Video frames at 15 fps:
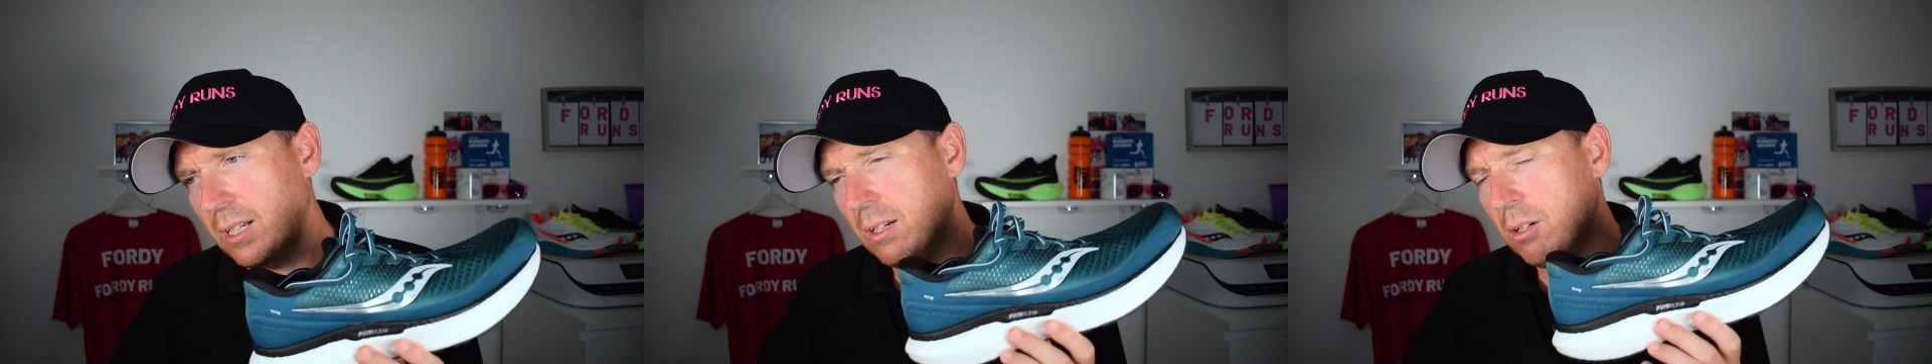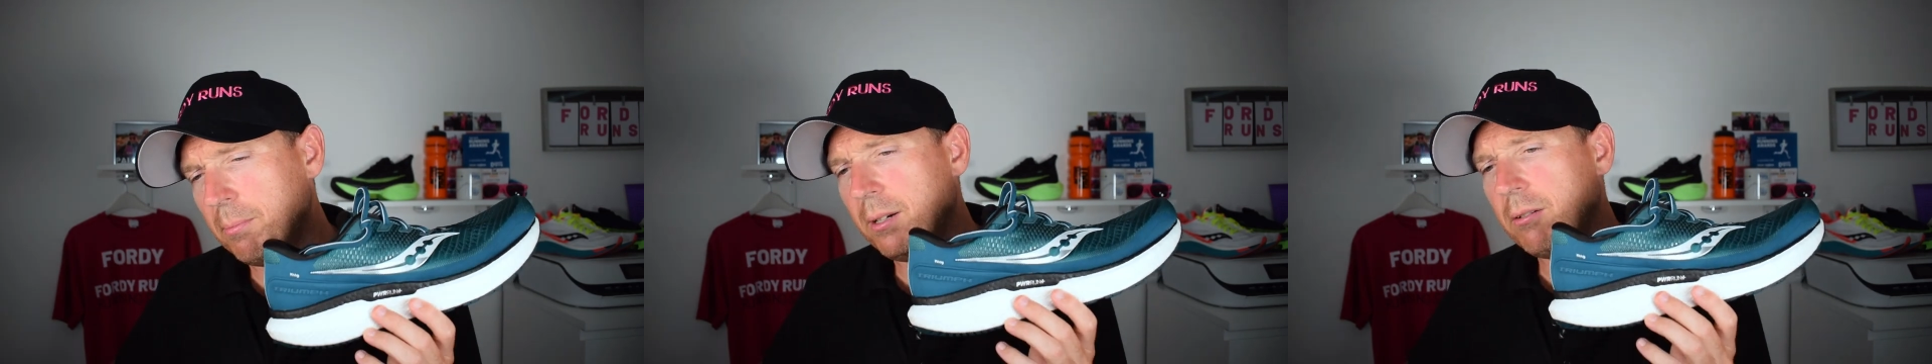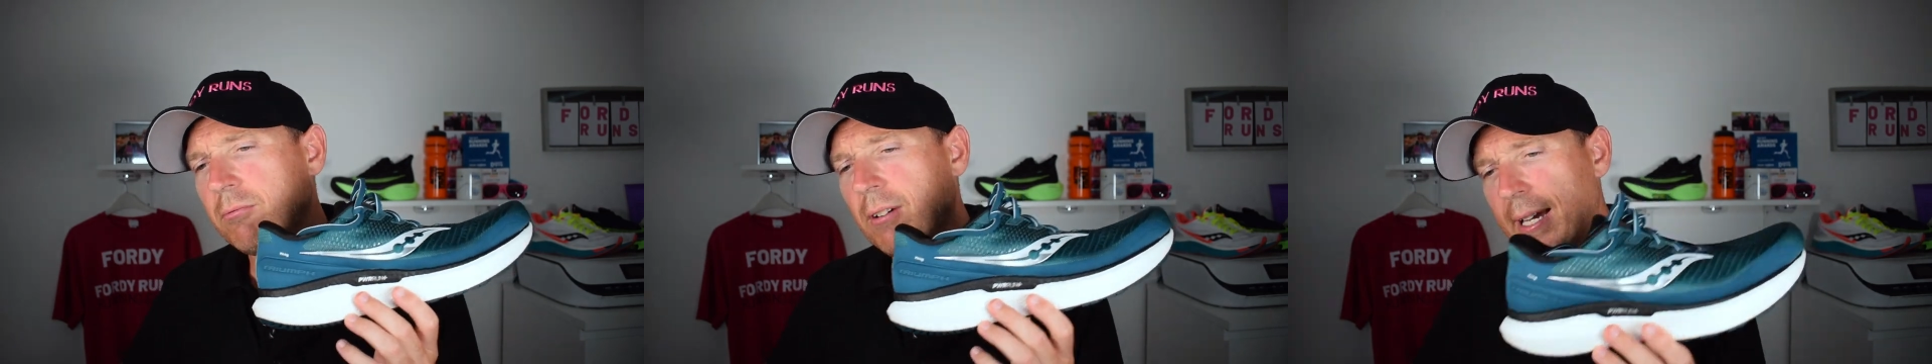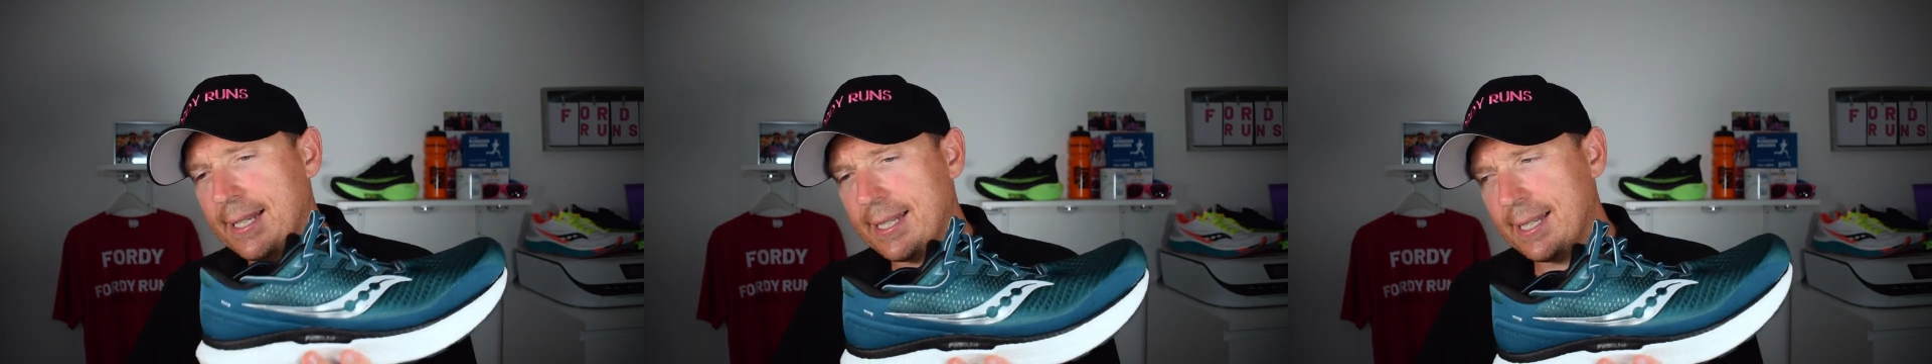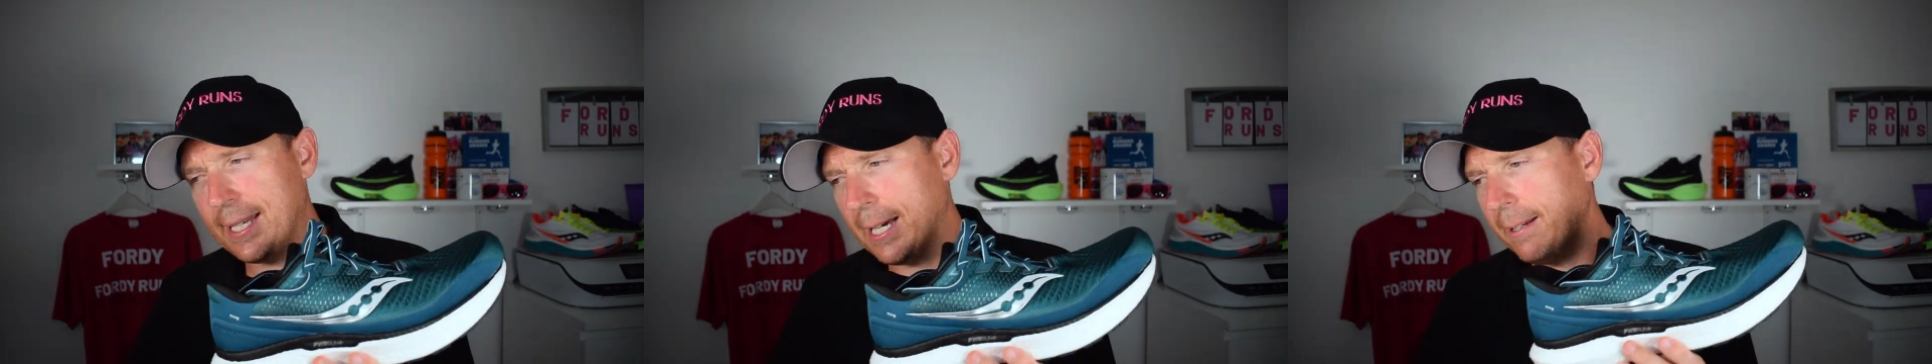a little bit
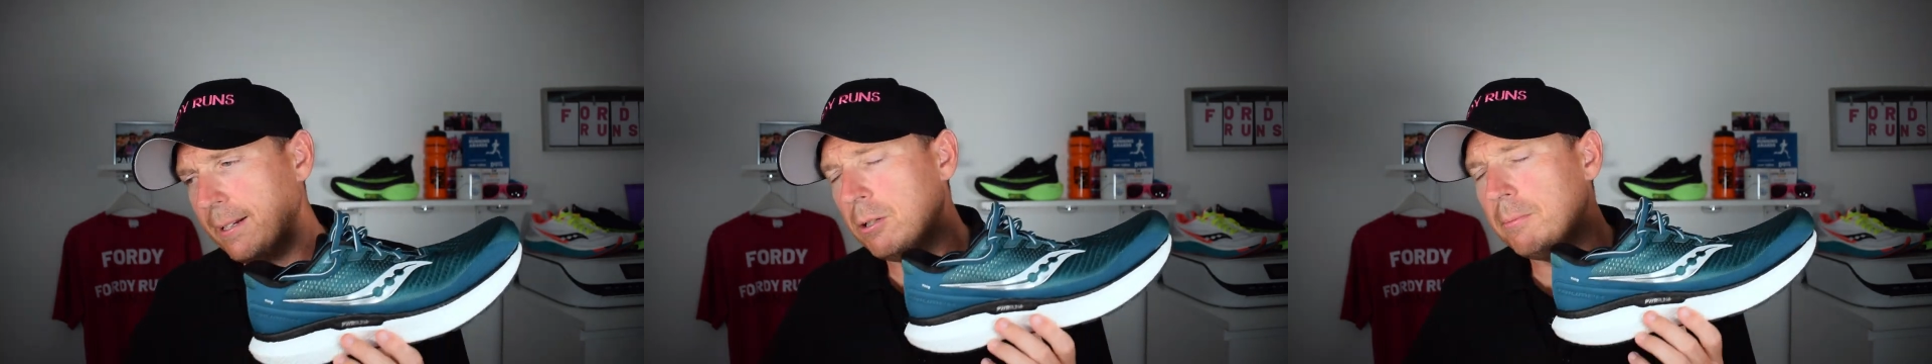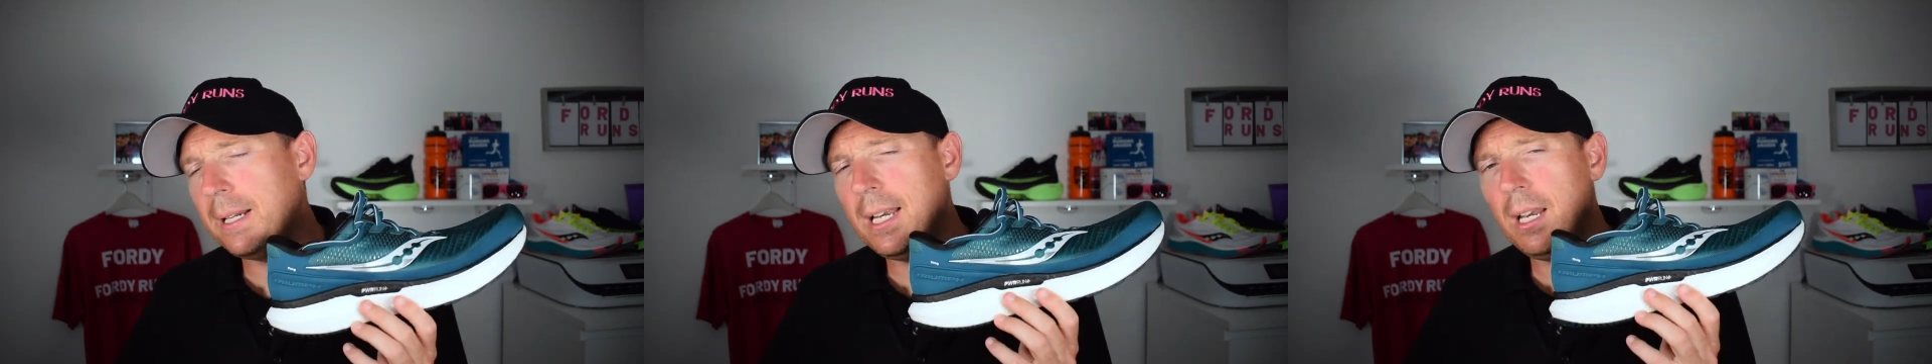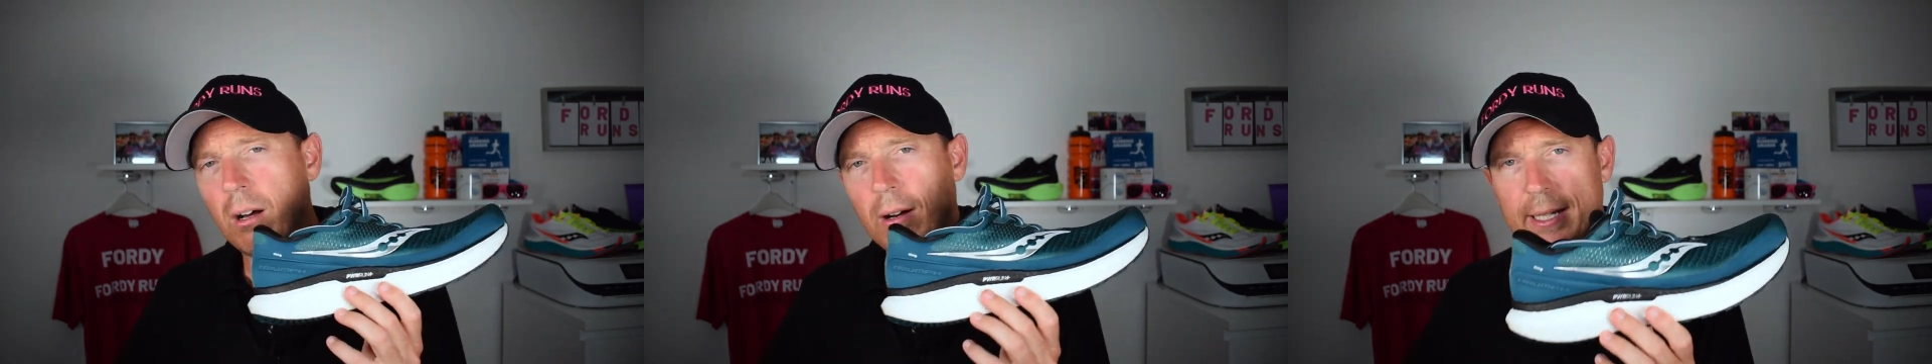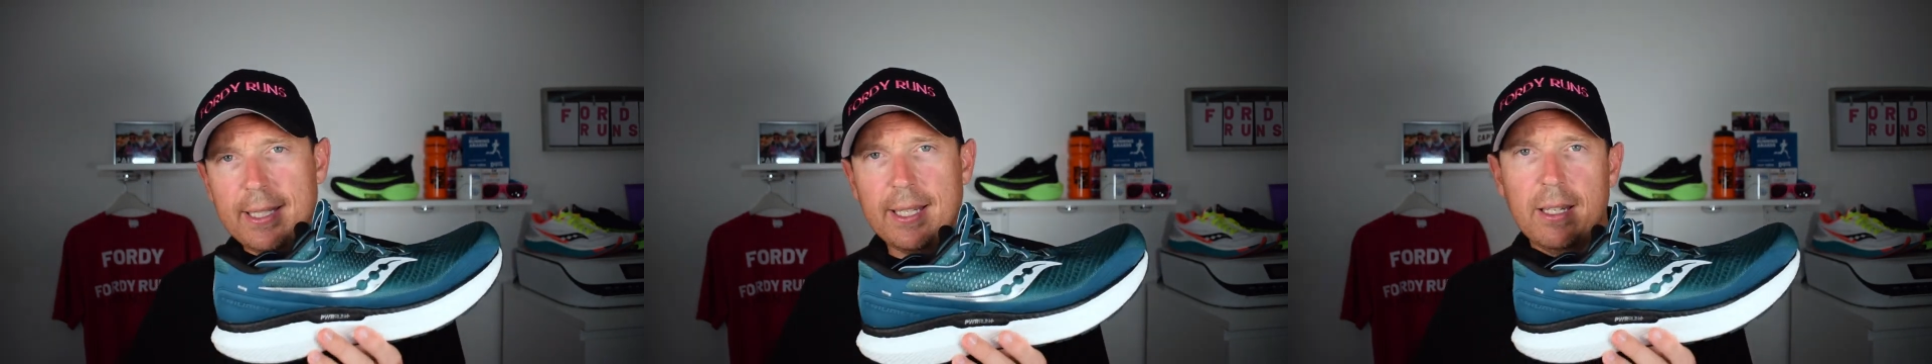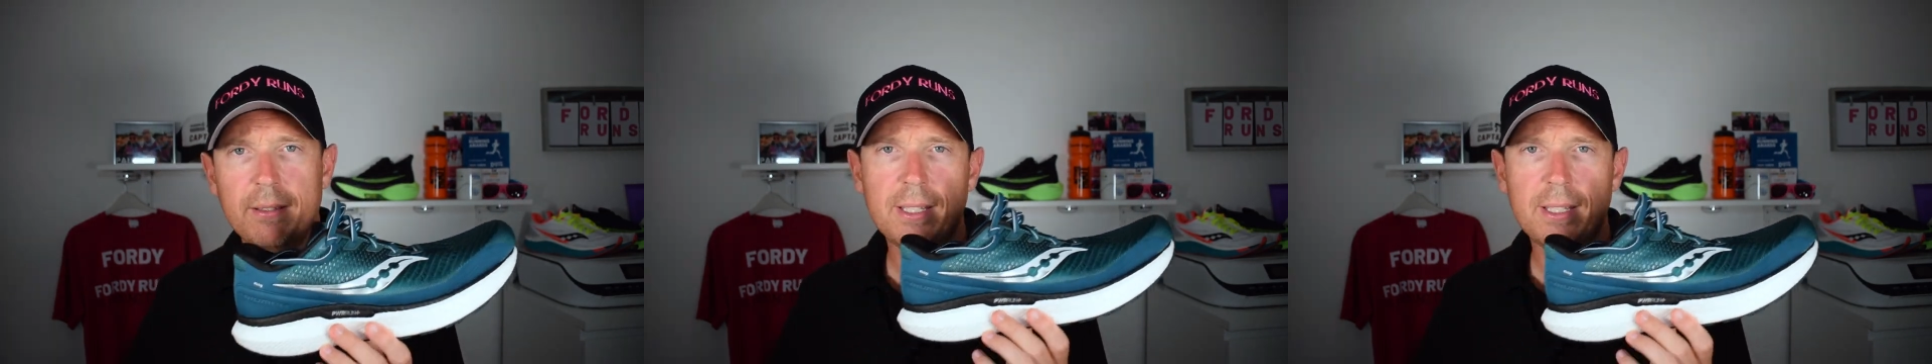racier, a little bit lighter,